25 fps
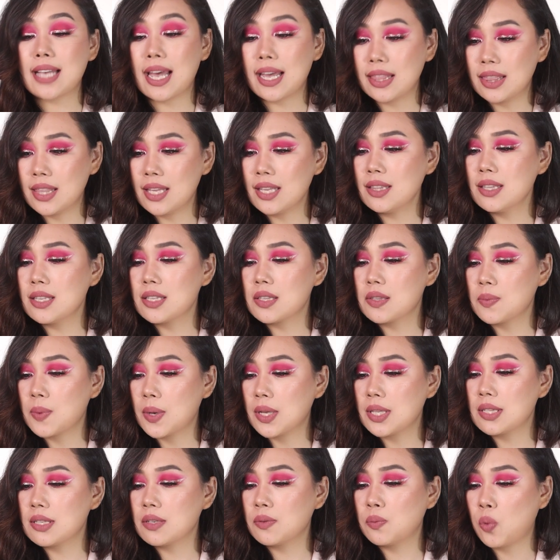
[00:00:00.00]
I think this
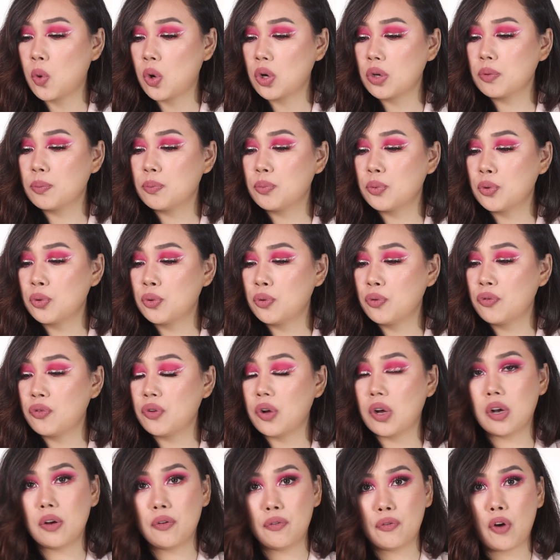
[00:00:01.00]
one's a waterproof
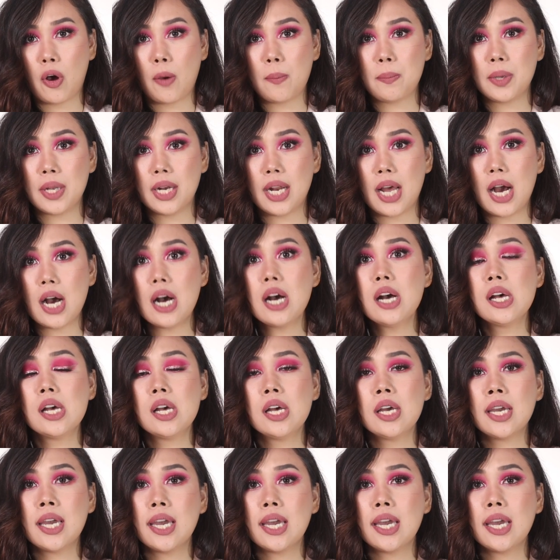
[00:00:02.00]
formula.